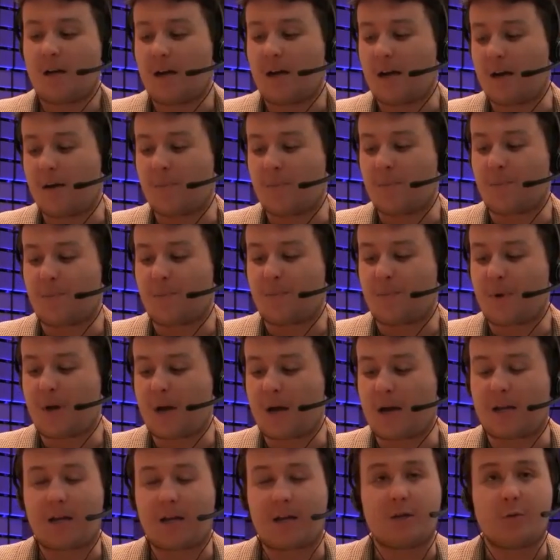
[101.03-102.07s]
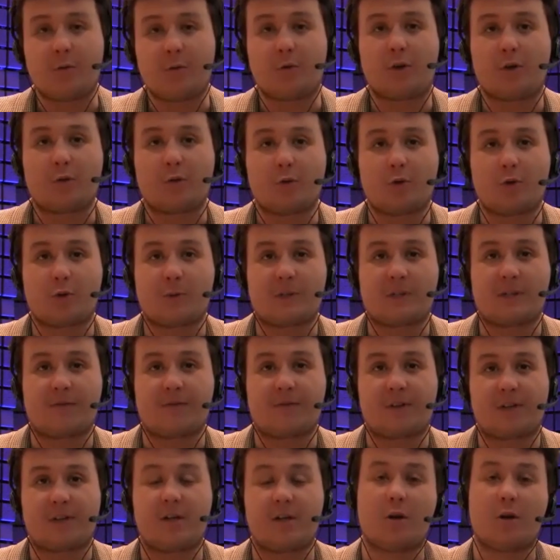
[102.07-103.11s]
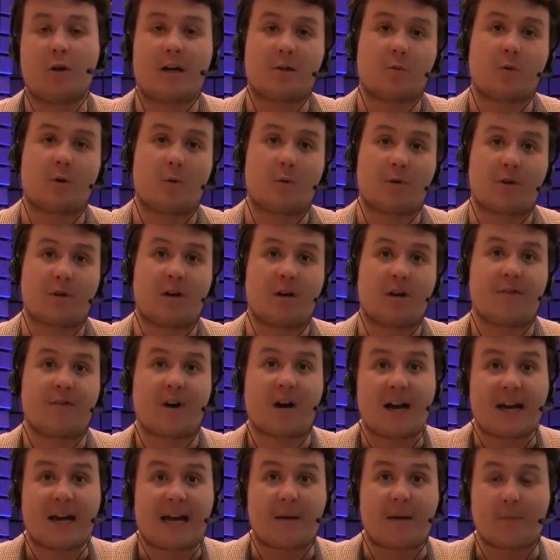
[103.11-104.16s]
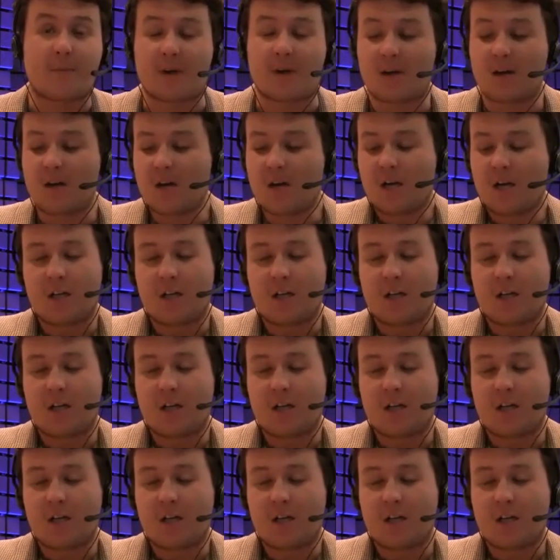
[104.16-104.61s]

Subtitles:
and you want to talk specifically. You guys work with kind of iGaming.